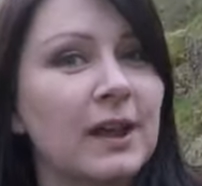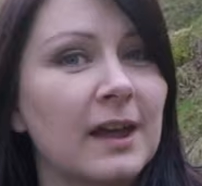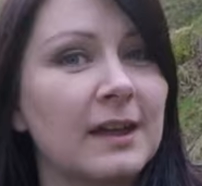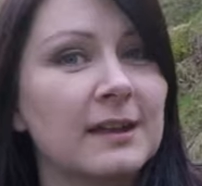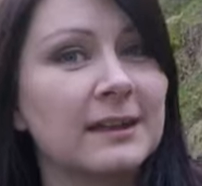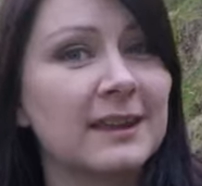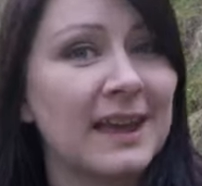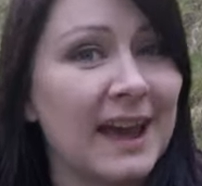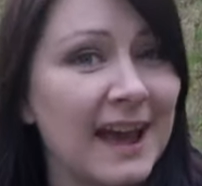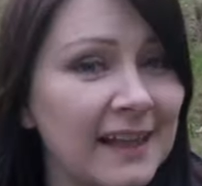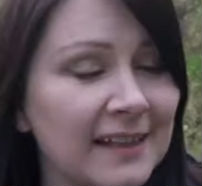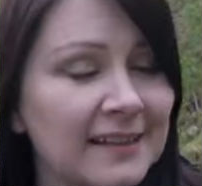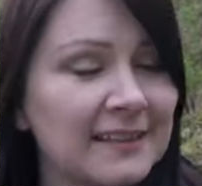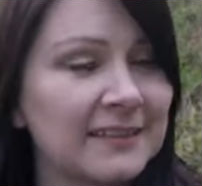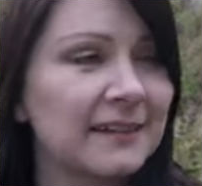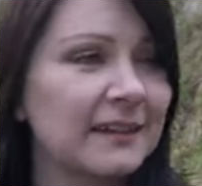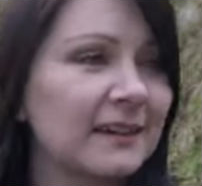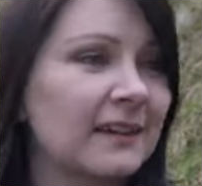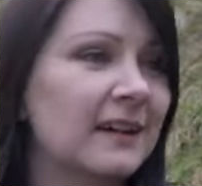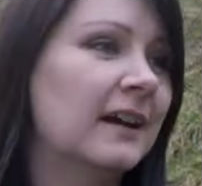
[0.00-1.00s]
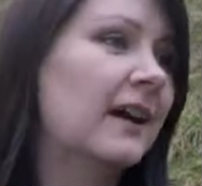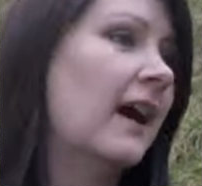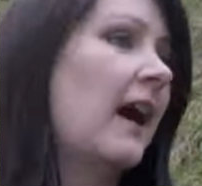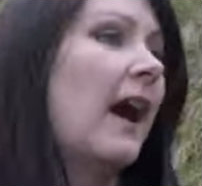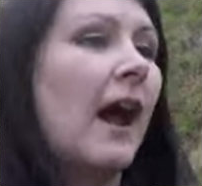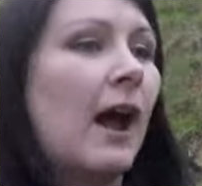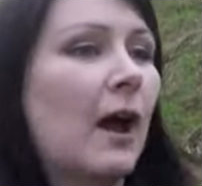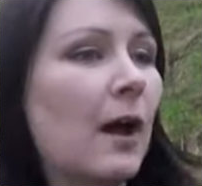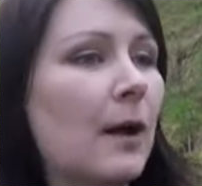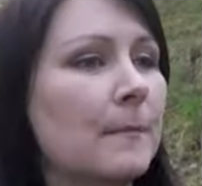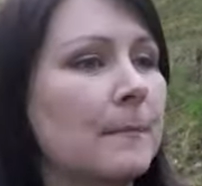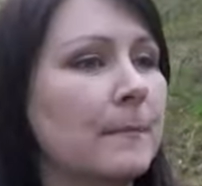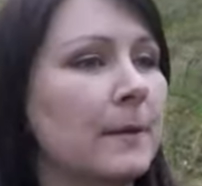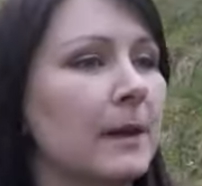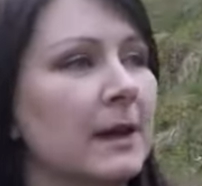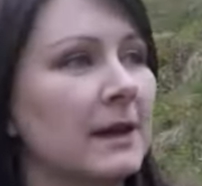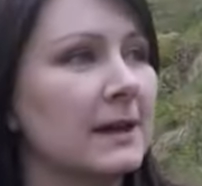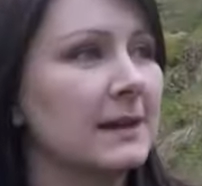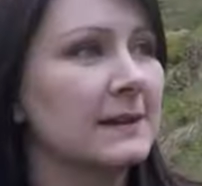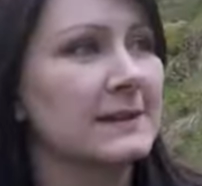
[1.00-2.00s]
in Callander.
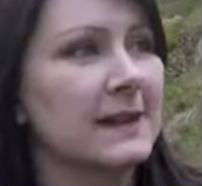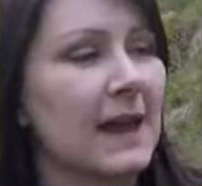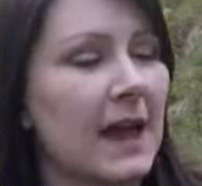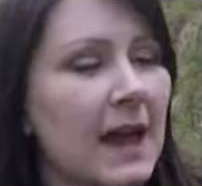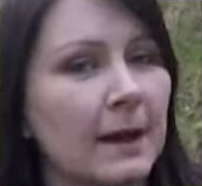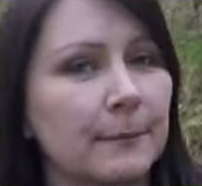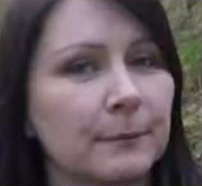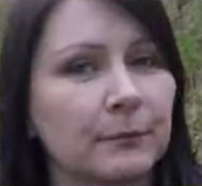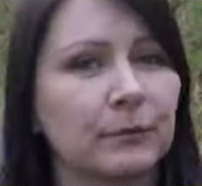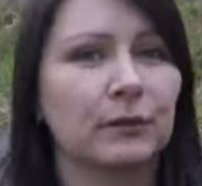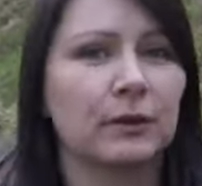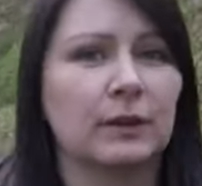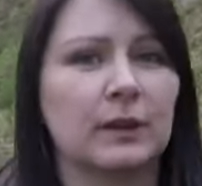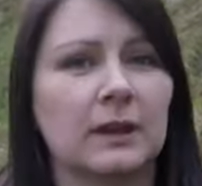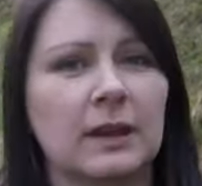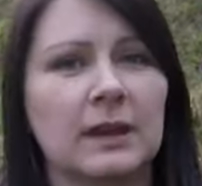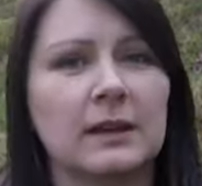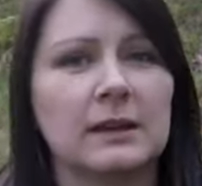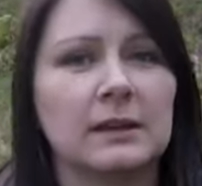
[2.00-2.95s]
It is absolutely